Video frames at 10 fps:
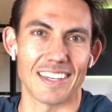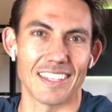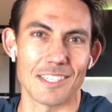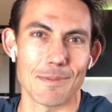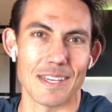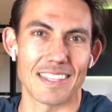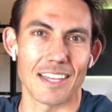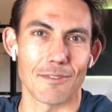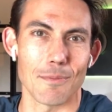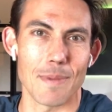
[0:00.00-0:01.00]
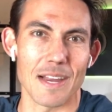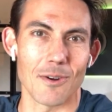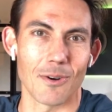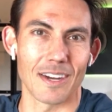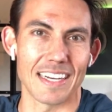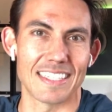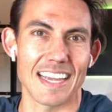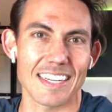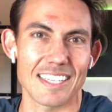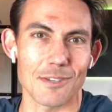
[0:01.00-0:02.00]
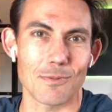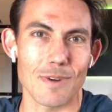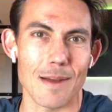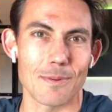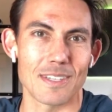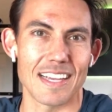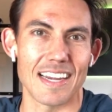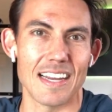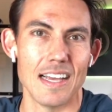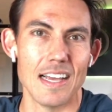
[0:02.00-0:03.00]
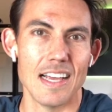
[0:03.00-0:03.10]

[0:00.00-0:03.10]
Elizabeth, hello from Bend, Oregon. Texas represented.